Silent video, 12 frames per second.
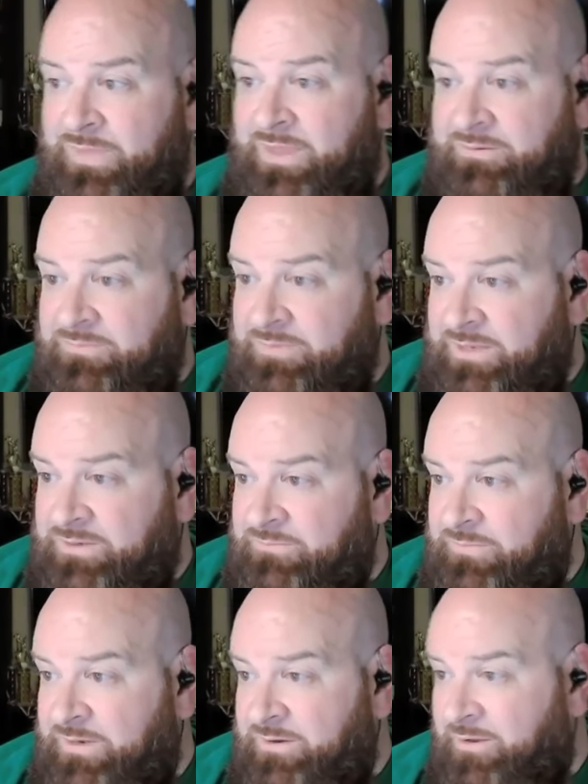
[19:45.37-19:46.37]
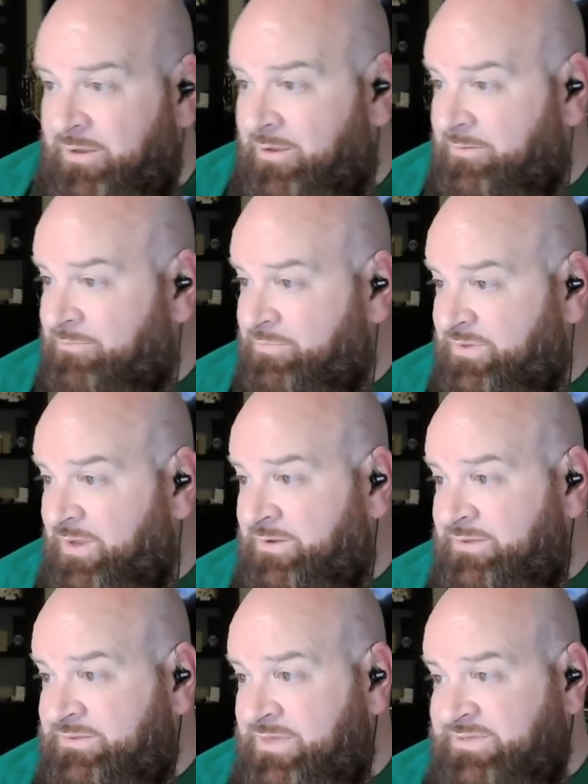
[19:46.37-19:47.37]
And then
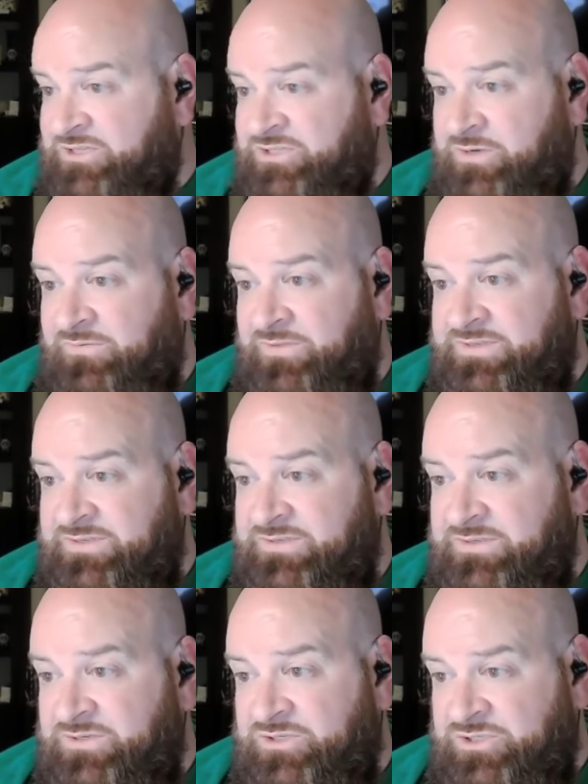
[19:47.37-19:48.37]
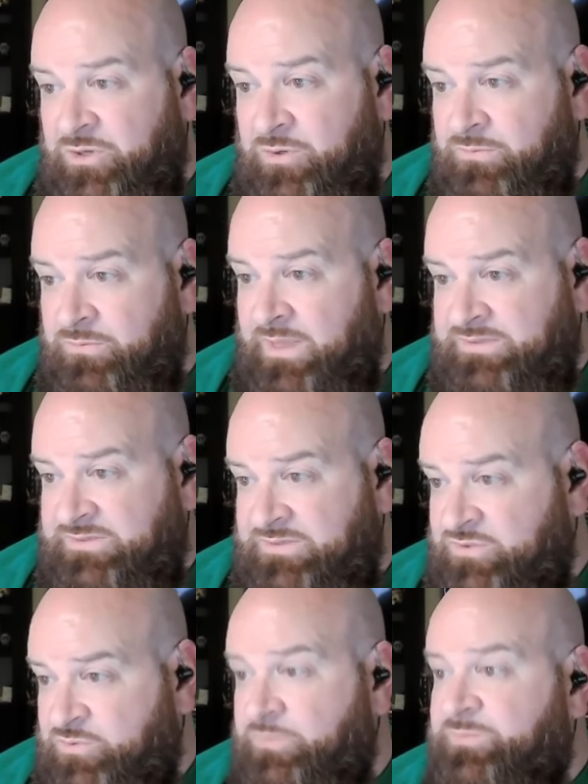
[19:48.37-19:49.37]
Duncan says, I should have listened to the show as in
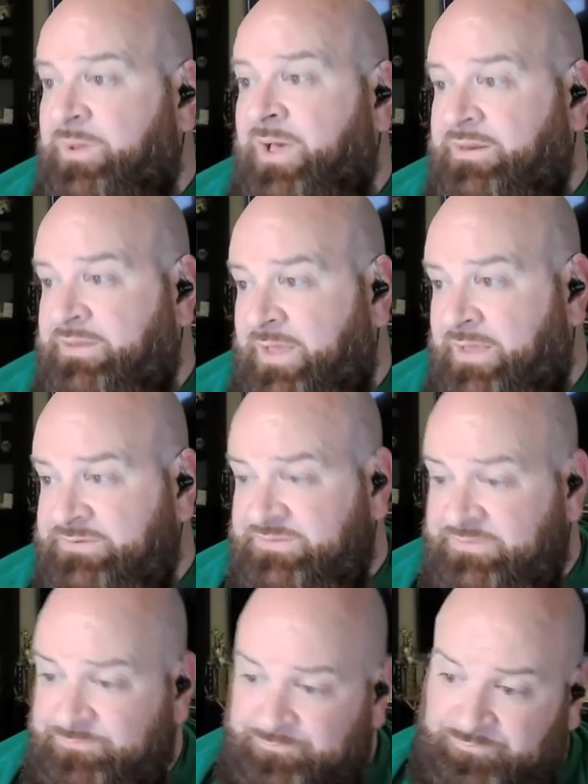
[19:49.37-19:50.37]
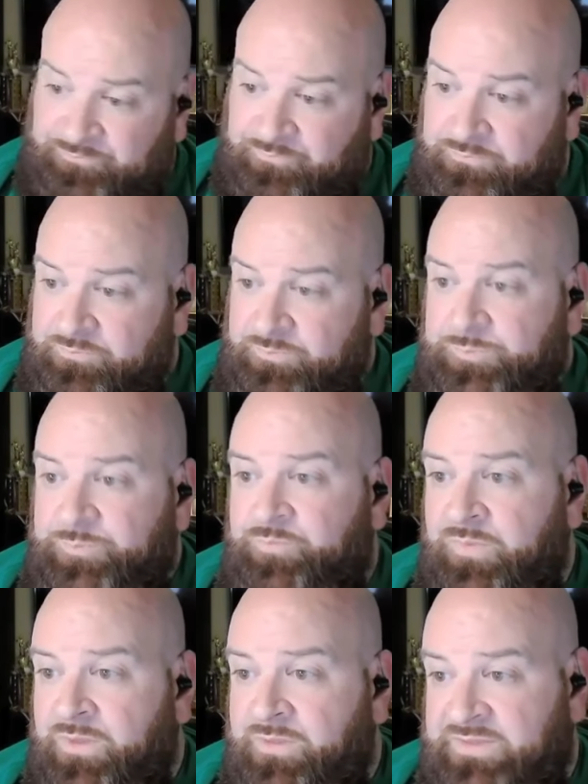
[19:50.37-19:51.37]
Swoopes' podcast.
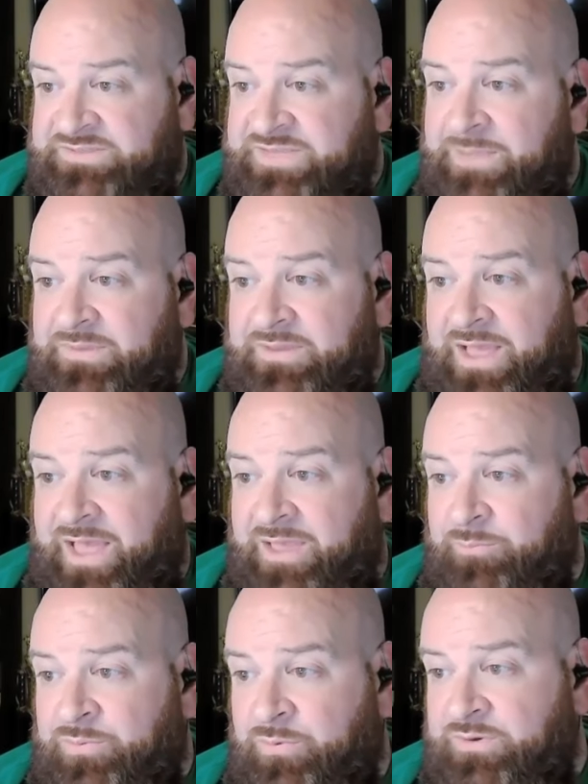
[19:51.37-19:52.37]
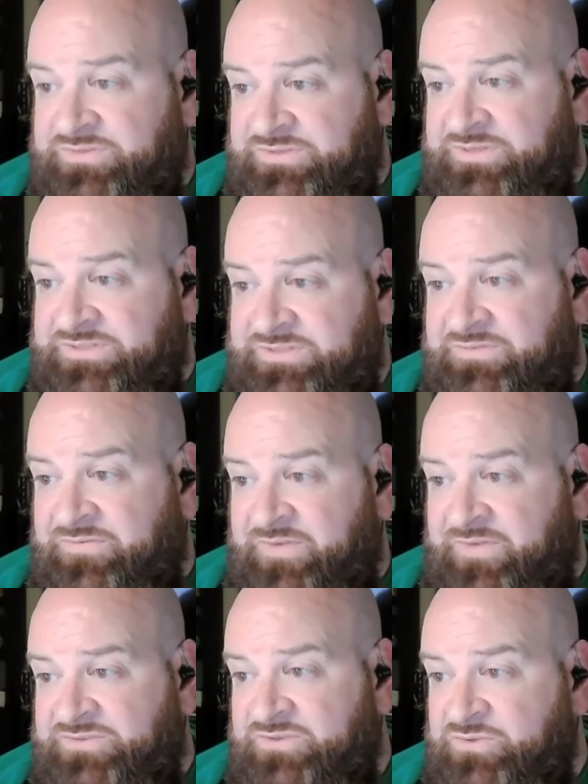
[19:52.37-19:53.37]
The same thing I implored CC
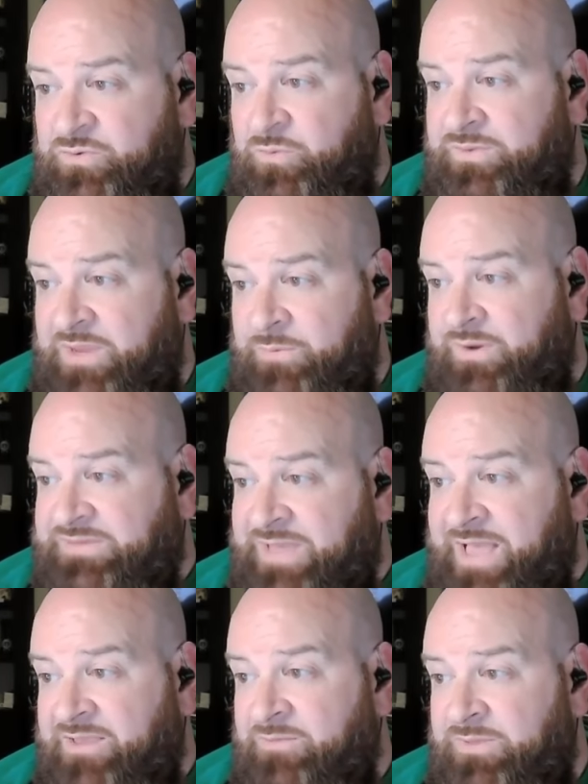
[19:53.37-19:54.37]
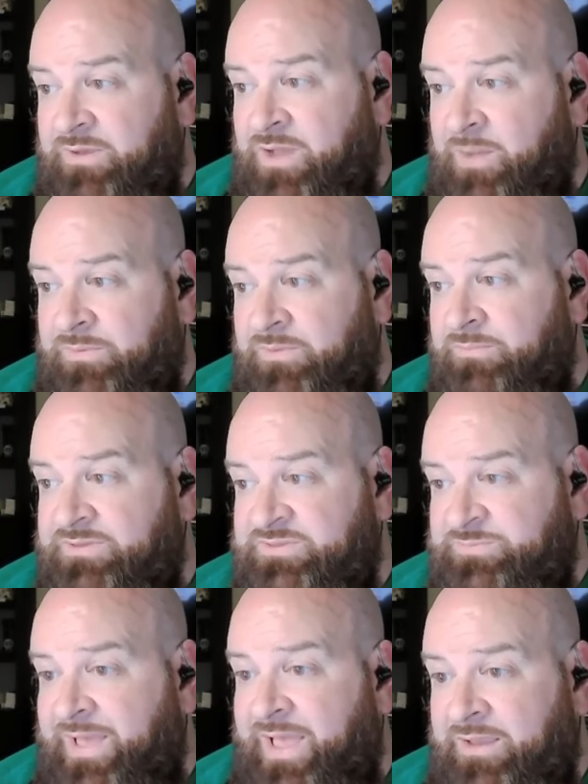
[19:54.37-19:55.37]
fans to do when they were attacking me a couple of months
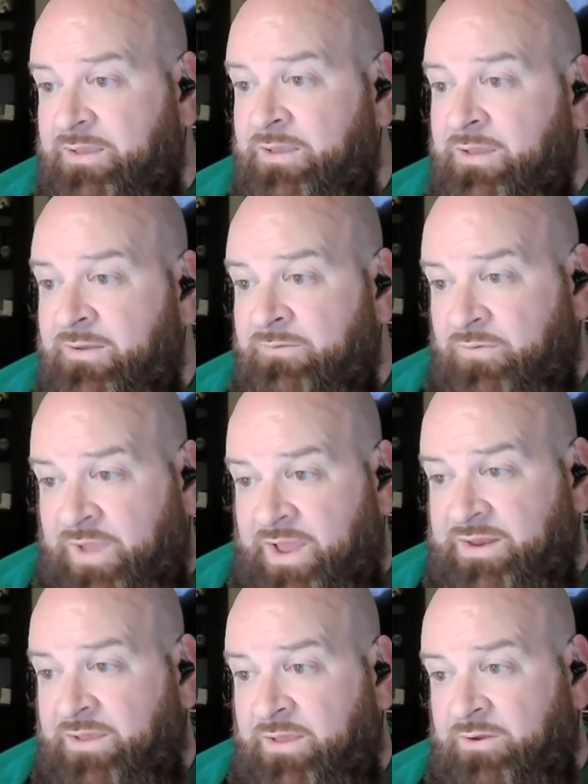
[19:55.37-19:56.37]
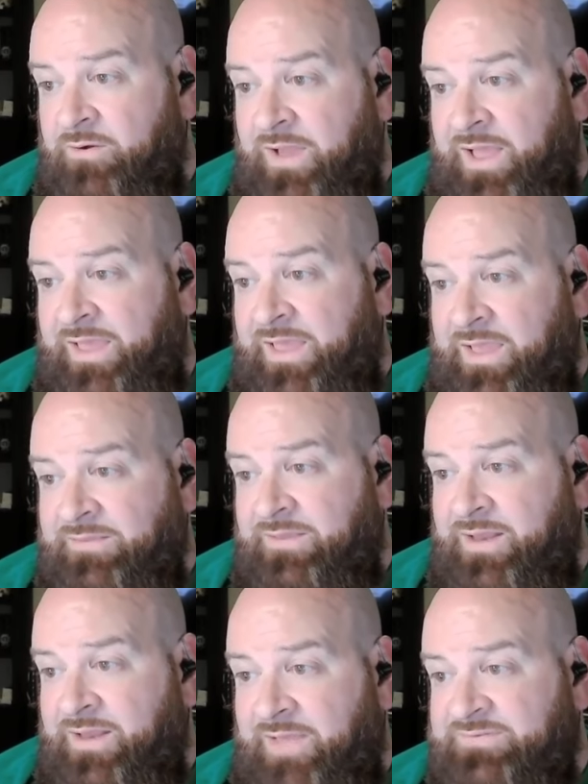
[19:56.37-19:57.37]
back for hating on her. I hate
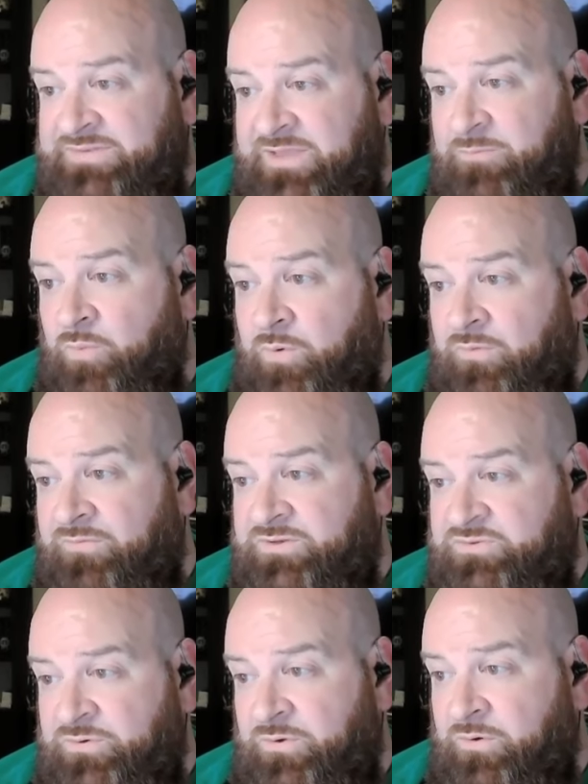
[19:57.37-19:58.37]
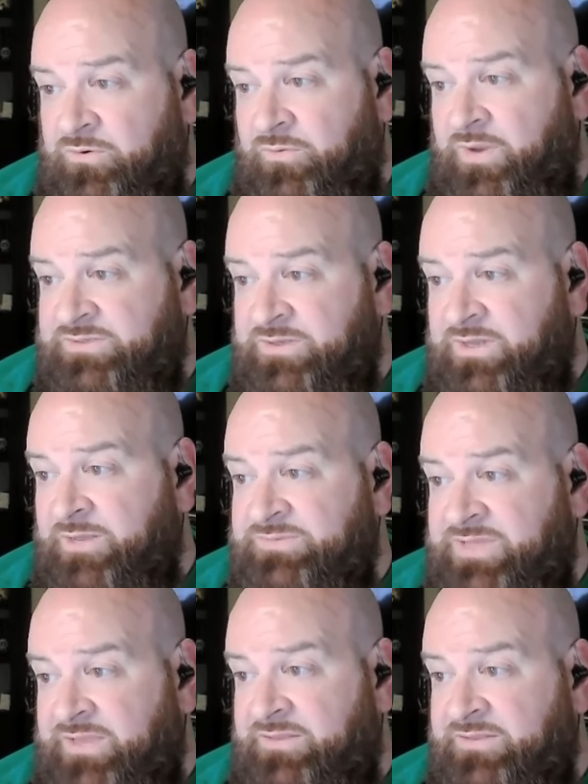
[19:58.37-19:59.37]
that I've sent more vitriol her direction and I'm
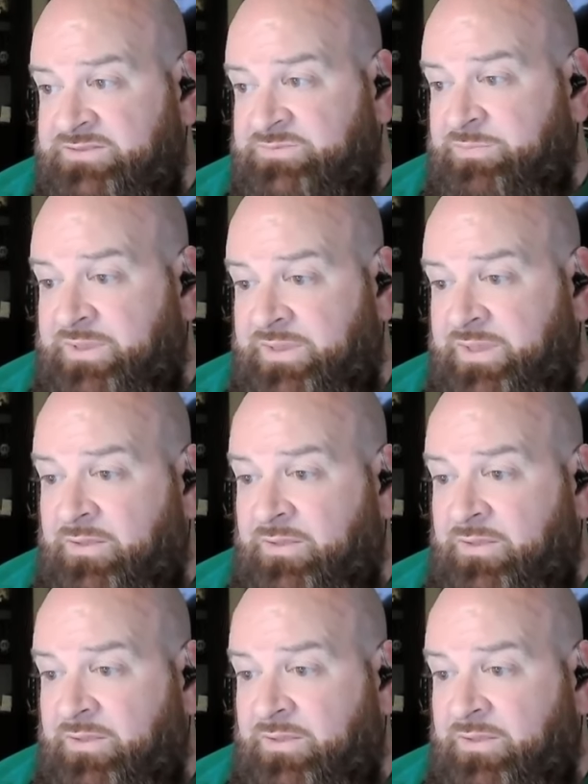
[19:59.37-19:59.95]
taking this big